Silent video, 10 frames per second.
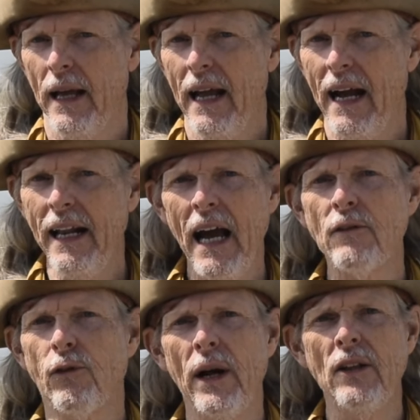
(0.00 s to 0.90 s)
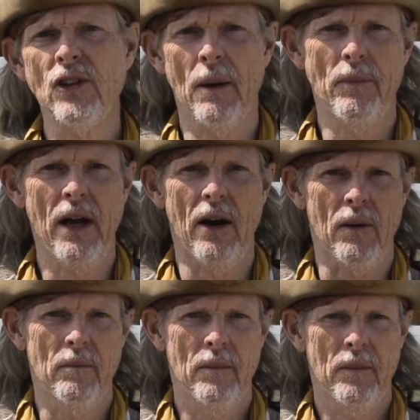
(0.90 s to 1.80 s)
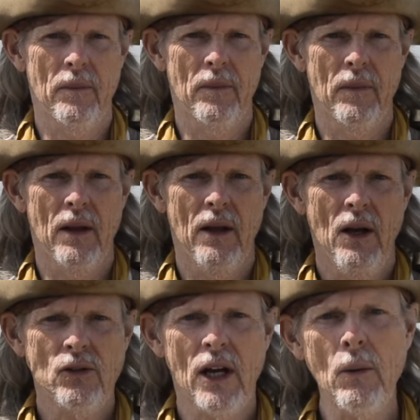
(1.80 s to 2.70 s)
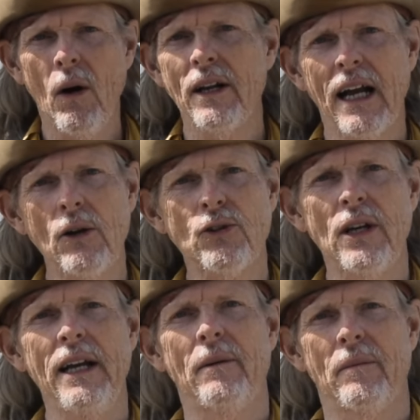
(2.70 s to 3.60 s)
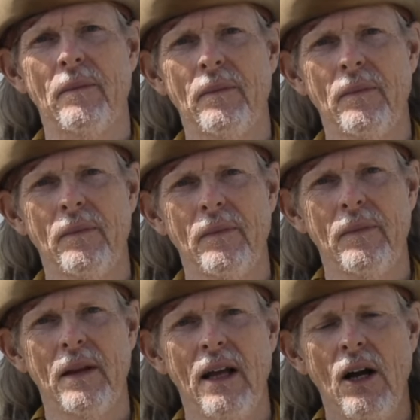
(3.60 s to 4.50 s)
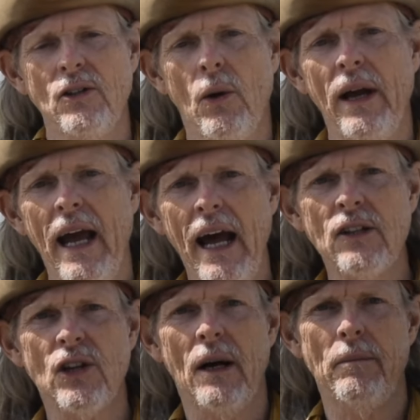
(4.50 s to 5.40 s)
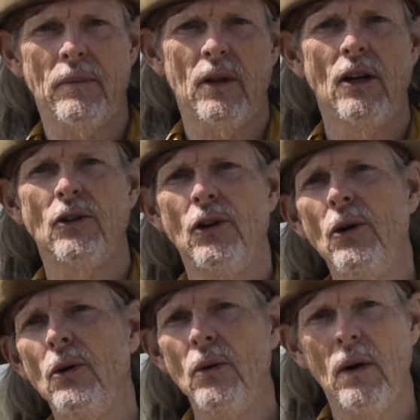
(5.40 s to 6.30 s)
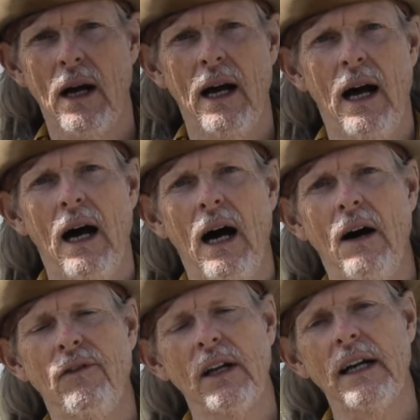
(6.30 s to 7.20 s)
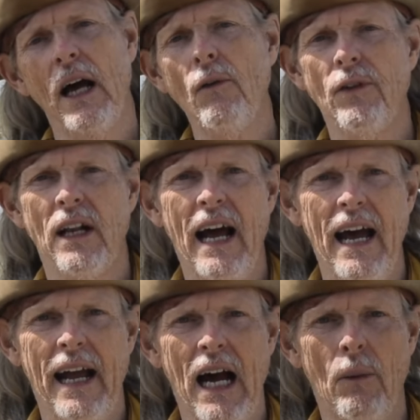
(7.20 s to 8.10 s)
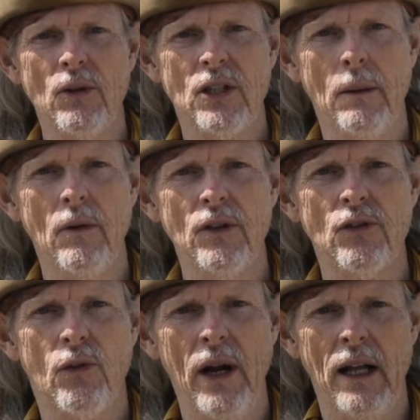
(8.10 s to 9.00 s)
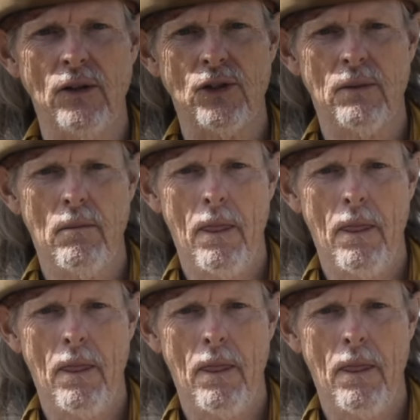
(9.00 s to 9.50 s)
And he had friends up there, so he wanted to go see them. So he heads up to uh, Philadelphia to hang out with some of his friends.